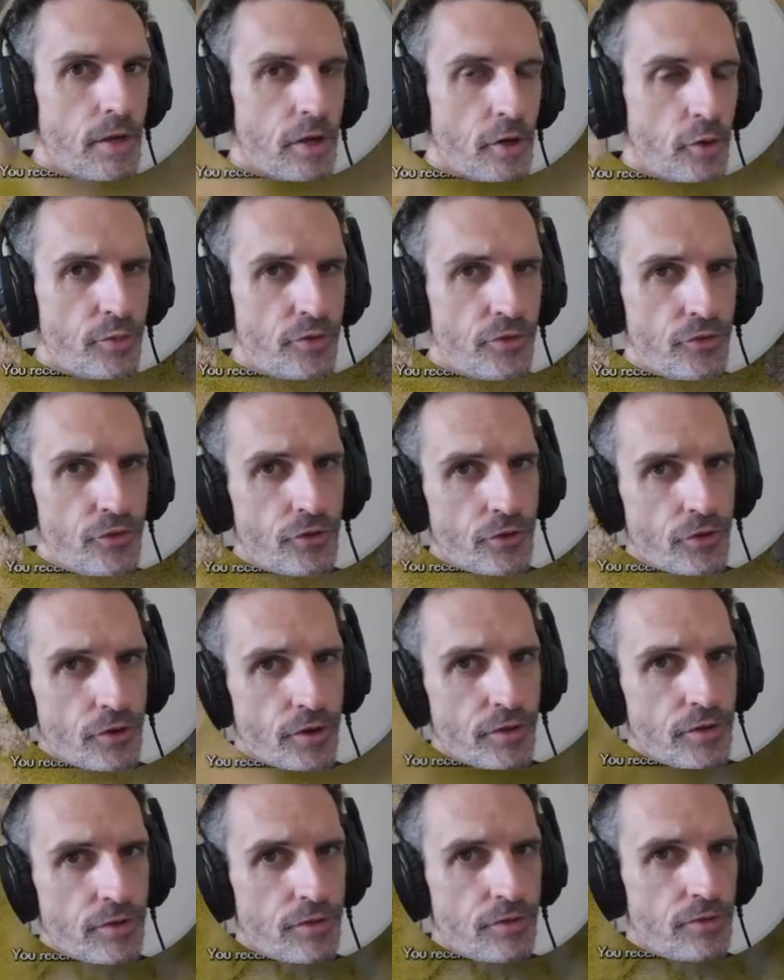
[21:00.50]
hope you
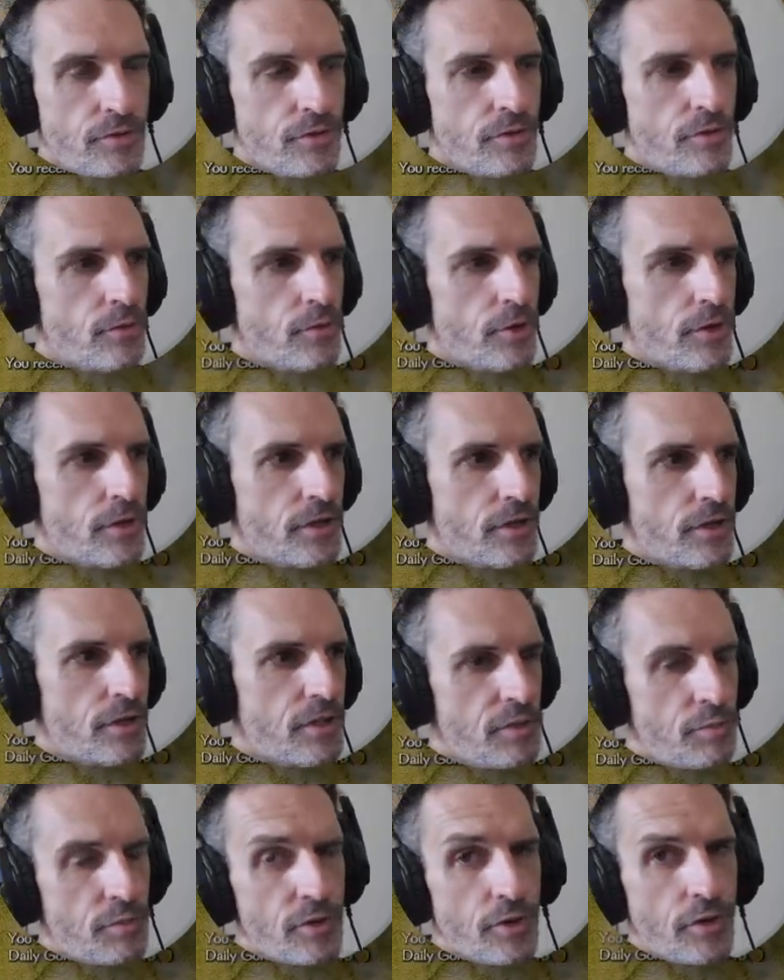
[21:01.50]
enjoyed this. We're going to
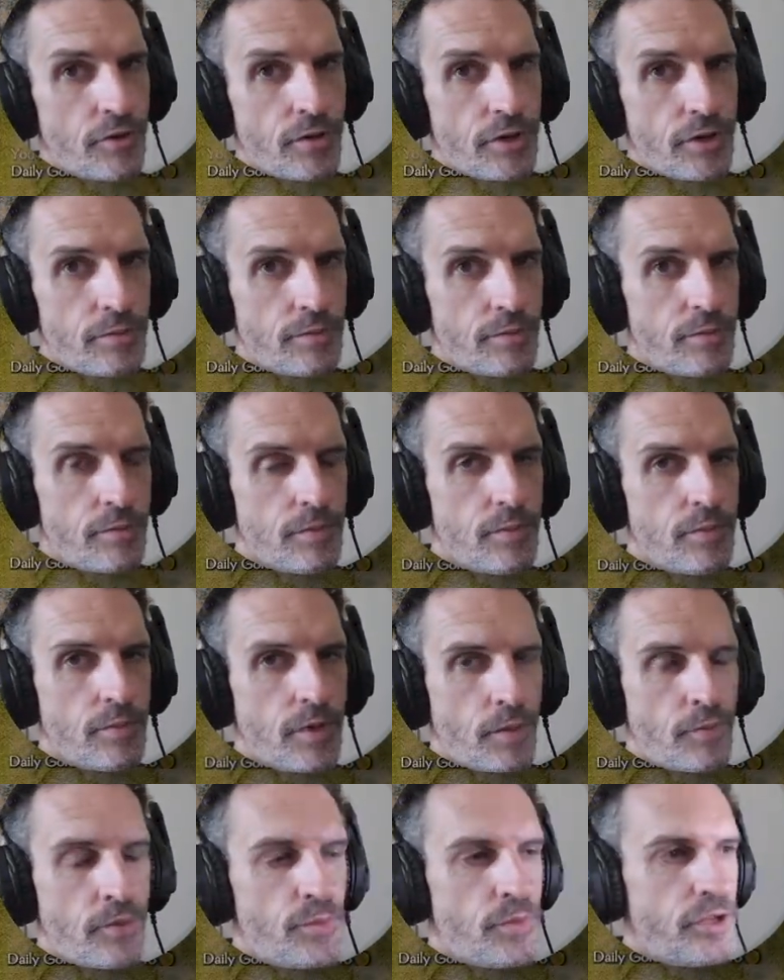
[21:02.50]
keep going,
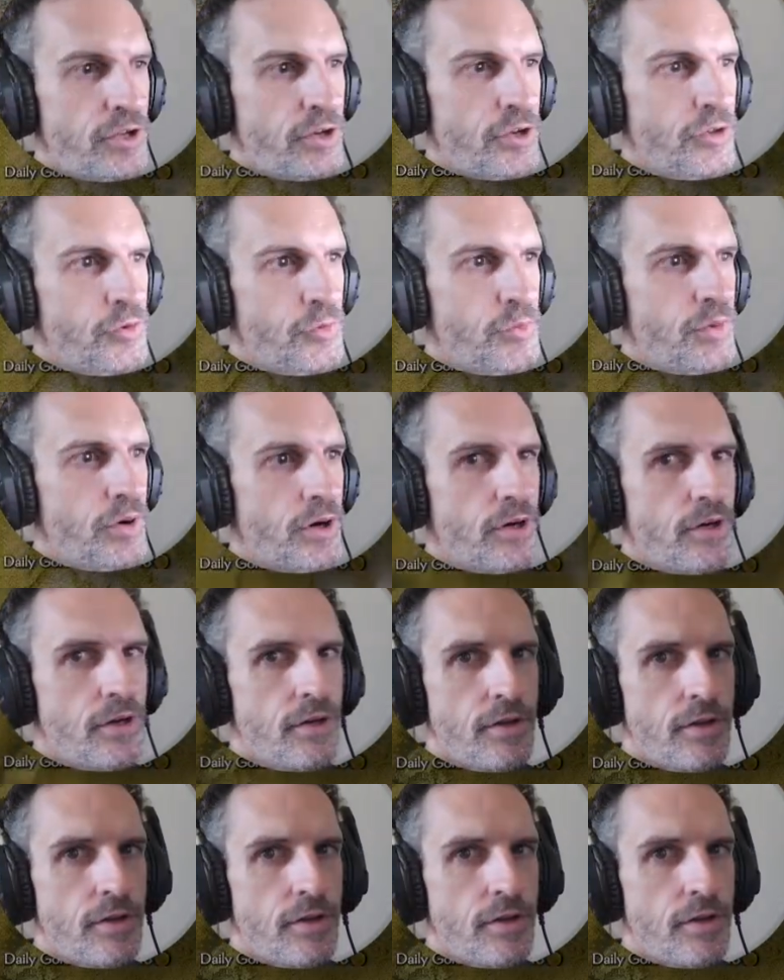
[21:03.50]
probably another part.